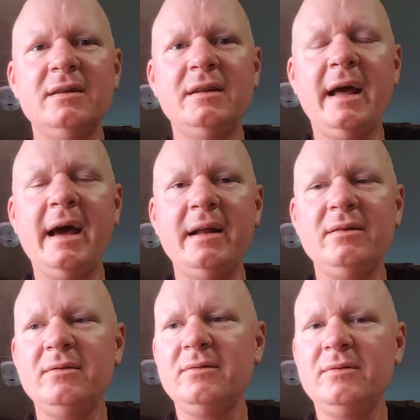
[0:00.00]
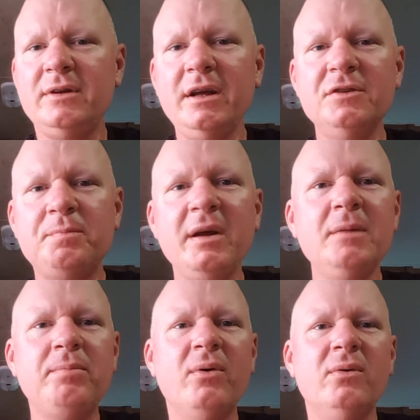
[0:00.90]
that these
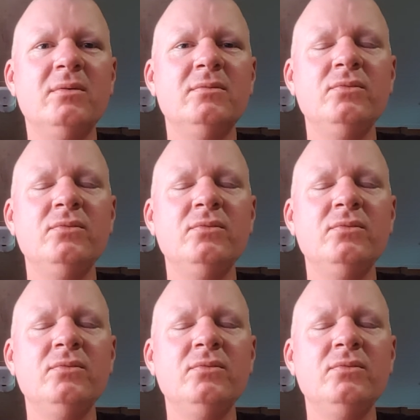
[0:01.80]
people